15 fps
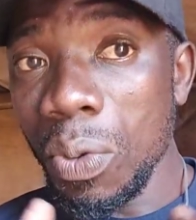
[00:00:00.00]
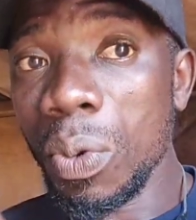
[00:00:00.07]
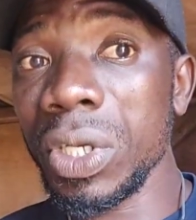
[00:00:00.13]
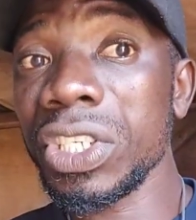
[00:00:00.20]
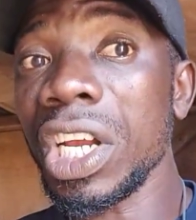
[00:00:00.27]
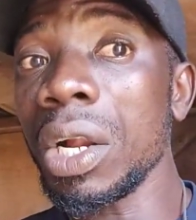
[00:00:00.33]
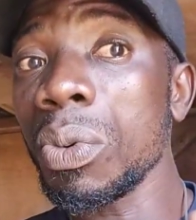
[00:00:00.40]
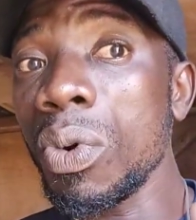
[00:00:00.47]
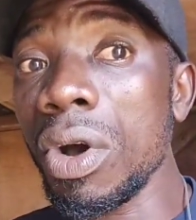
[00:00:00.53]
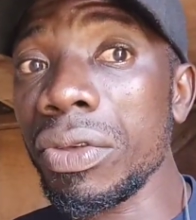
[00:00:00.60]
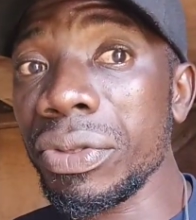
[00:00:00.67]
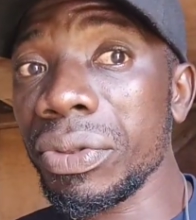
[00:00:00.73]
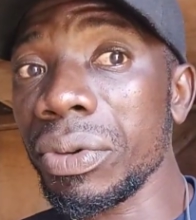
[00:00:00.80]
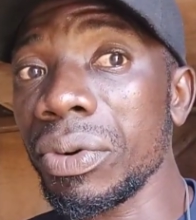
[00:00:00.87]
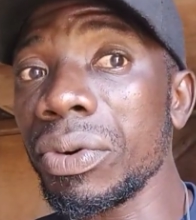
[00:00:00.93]
We shall go
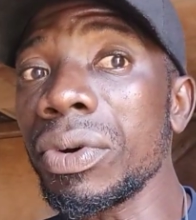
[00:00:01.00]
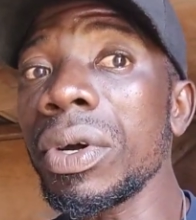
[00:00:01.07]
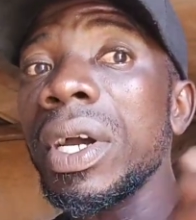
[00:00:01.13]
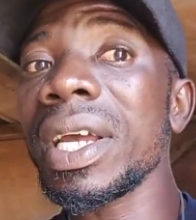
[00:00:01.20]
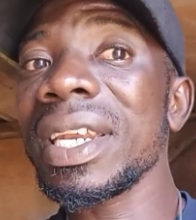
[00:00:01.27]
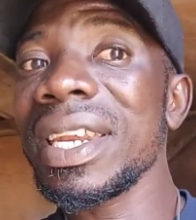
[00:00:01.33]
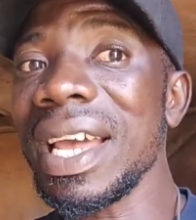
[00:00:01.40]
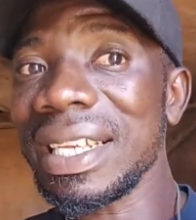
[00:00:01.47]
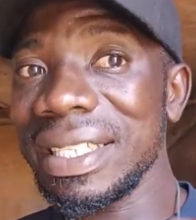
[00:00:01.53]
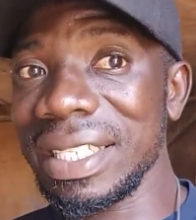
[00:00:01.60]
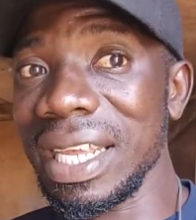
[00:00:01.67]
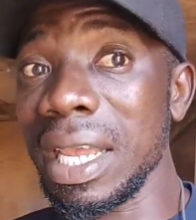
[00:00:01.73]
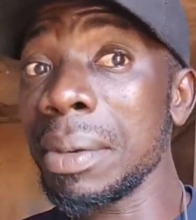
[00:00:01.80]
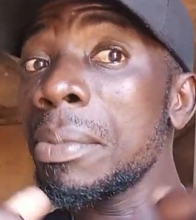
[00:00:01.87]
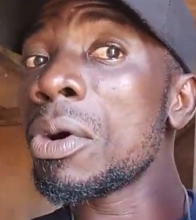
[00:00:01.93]
through the
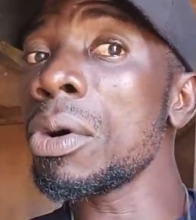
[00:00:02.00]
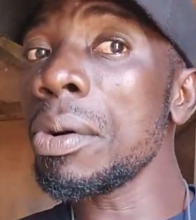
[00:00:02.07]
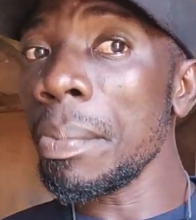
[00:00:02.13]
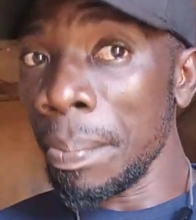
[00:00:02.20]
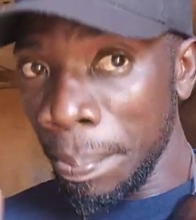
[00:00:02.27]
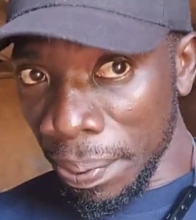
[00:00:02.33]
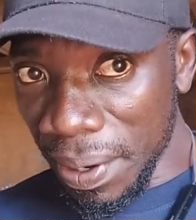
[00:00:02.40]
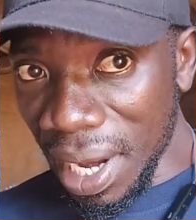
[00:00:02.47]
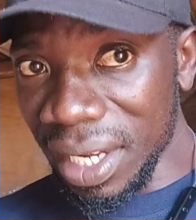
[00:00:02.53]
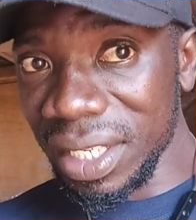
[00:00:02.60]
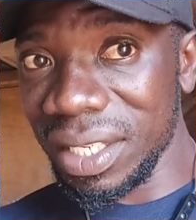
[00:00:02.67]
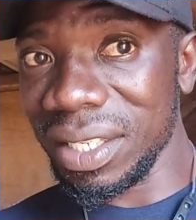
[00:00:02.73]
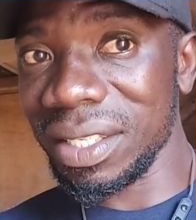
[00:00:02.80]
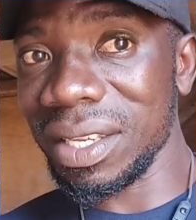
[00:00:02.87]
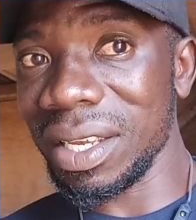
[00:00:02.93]
same
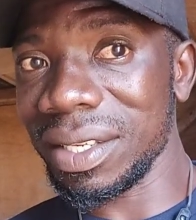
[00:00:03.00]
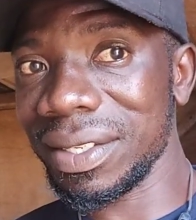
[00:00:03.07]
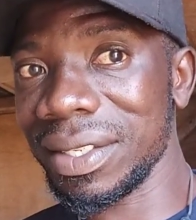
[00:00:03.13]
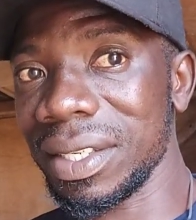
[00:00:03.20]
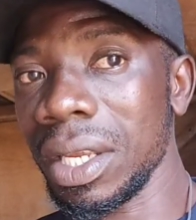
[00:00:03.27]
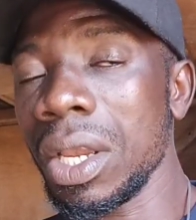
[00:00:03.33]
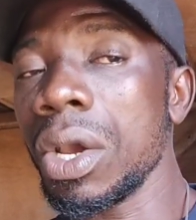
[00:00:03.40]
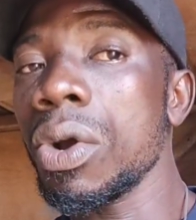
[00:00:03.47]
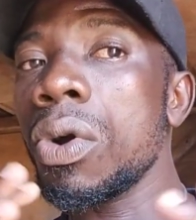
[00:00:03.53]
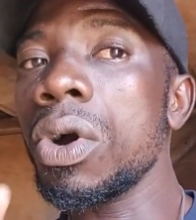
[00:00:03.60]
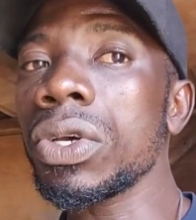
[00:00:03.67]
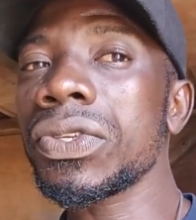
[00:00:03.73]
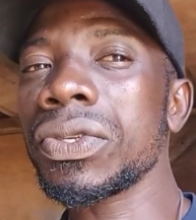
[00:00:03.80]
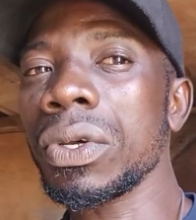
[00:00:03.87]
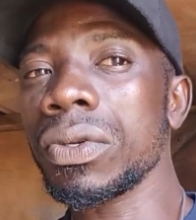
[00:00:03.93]
practices.
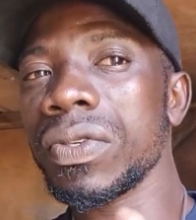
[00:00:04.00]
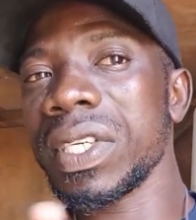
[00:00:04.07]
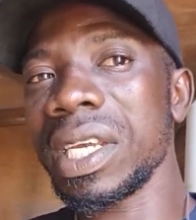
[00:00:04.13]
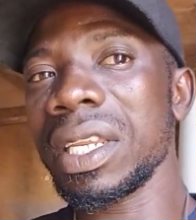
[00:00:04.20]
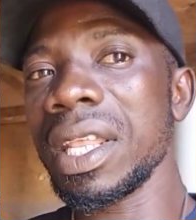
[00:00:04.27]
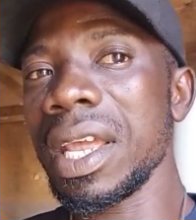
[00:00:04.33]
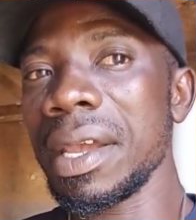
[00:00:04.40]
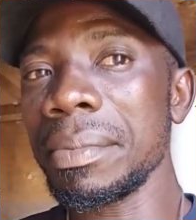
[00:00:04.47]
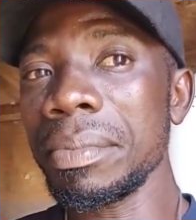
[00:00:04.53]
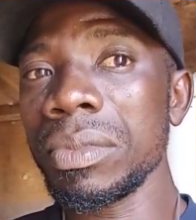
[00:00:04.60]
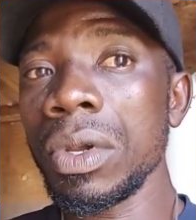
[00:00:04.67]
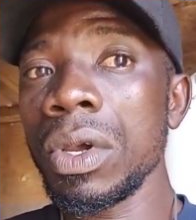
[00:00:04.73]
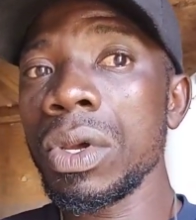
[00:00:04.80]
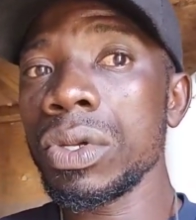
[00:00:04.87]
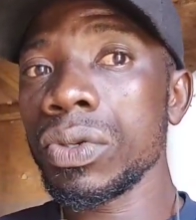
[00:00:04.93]
Also to set
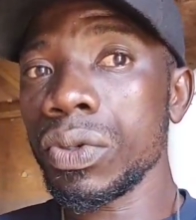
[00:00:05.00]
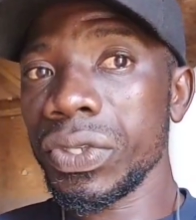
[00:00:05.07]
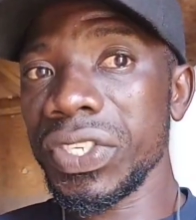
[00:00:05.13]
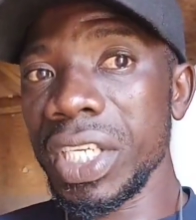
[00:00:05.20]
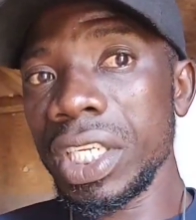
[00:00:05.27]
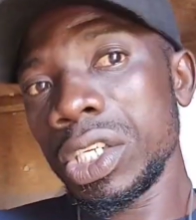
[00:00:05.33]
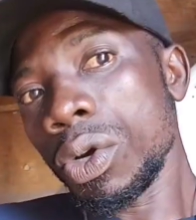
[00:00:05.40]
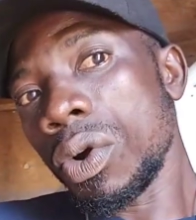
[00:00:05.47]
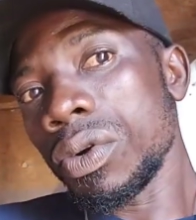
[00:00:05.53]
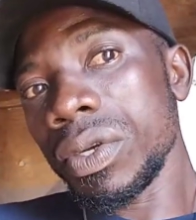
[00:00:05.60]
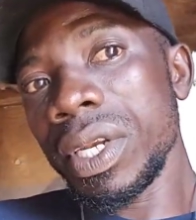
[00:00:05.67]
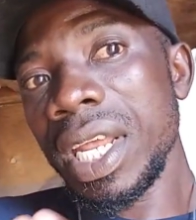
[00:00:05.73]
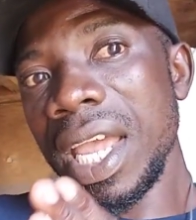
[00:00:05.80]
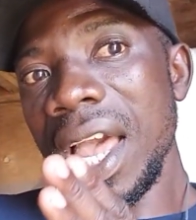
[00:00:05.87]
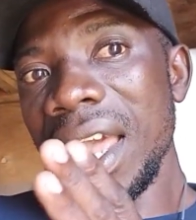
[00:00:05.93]
them to sit
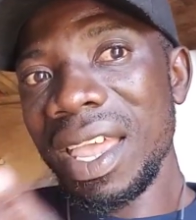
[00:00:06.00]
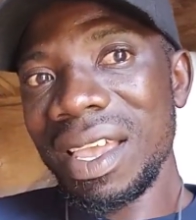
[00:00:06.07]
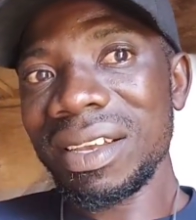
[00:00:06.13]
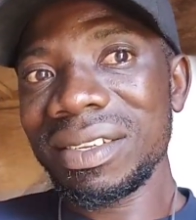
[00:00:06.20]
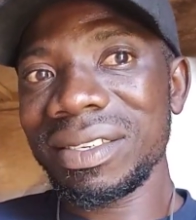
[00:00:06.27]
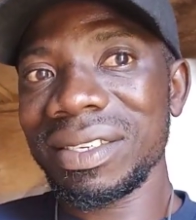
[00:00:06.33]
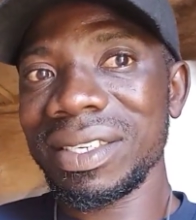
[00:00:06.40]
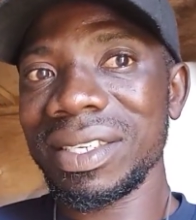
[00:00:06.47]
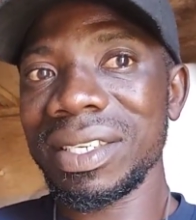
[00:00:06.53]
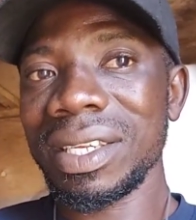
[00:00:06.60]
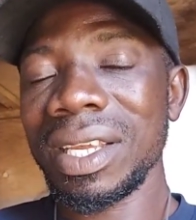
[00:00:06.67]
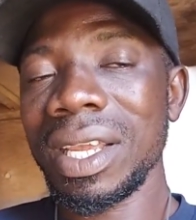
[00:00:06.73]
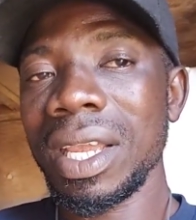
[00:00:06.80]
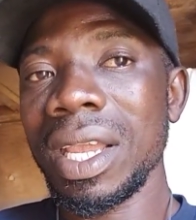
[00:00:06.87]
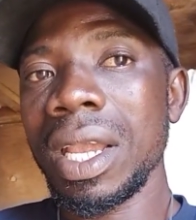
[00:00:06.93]
on their eggs
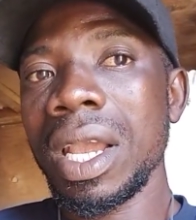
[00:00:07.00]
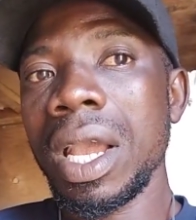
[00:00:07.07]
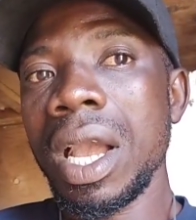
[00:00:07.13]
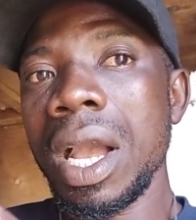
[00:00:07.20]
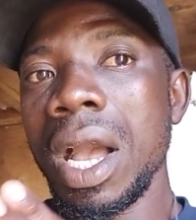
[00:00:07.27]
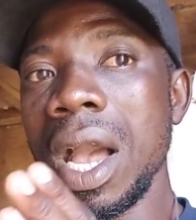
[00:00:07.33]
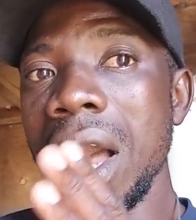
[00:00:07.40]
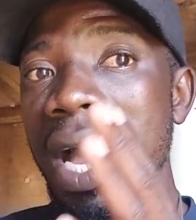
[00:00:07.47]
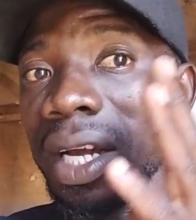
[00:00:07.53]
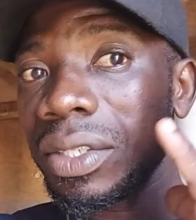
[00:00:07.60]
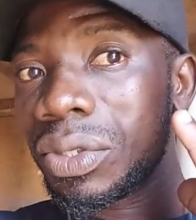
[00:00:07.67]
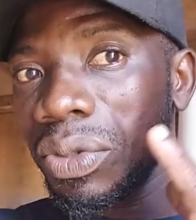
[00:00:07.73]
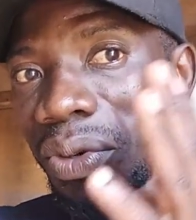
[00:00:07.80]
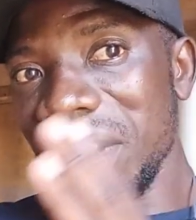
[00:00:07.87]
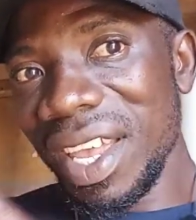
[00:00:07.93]

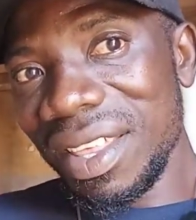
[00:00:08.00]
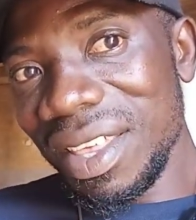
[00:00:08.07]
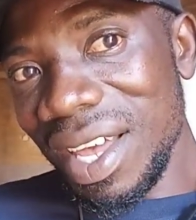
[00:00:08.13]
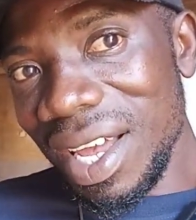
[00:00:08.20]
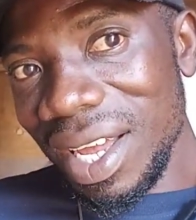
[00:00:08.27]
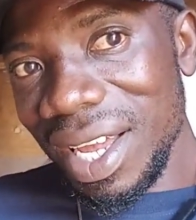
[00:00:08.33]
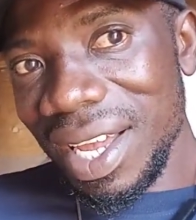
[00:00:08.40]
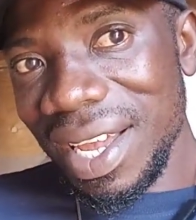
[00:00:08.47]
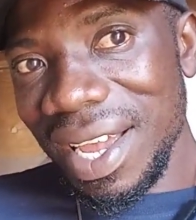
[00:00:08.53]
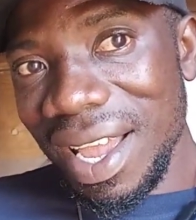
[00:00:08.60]
together,